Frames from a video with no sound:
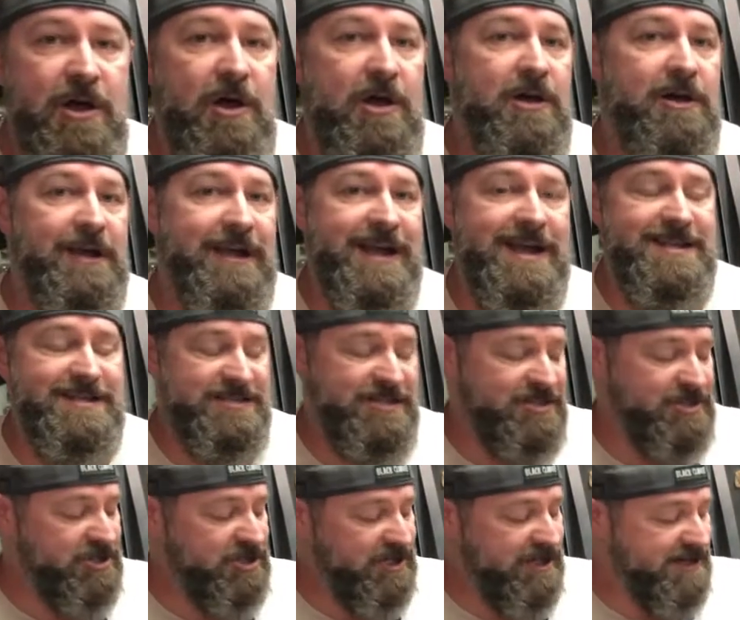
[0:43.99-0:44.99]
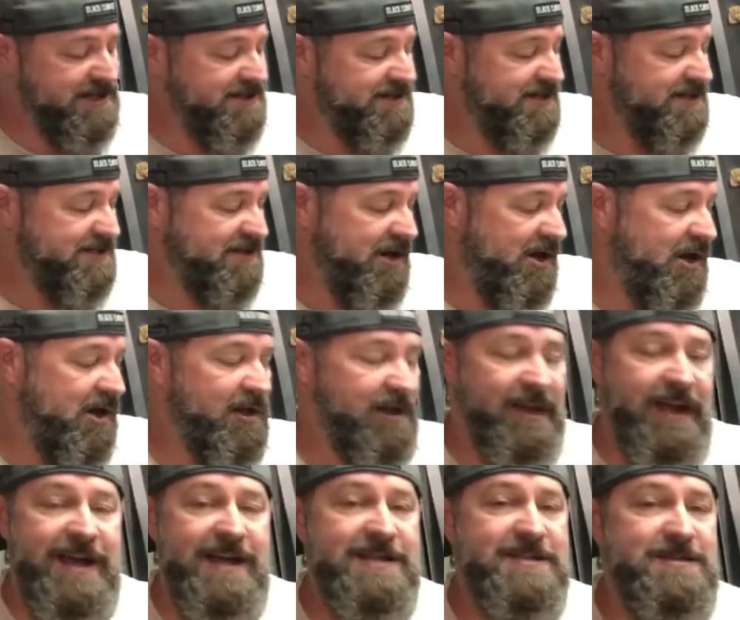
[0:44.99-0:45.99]
all kinds of cheeses, all
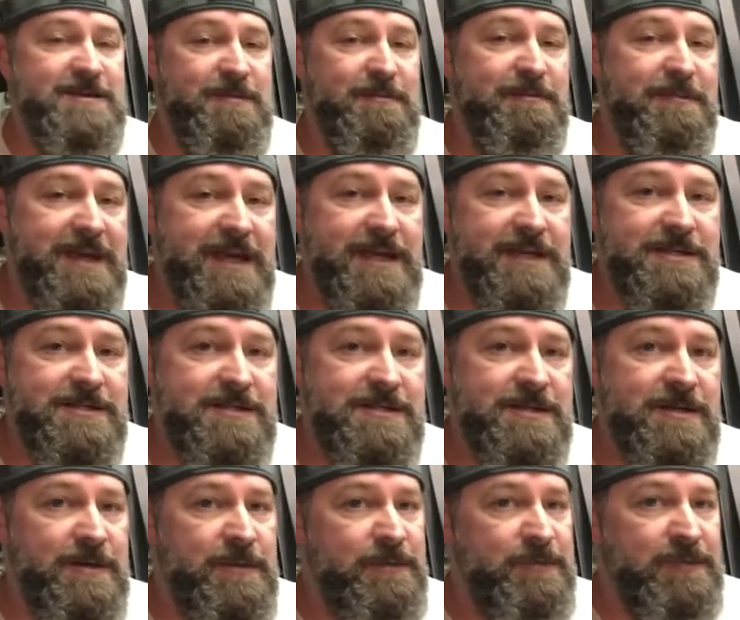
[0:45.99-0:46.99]
kinds of meats.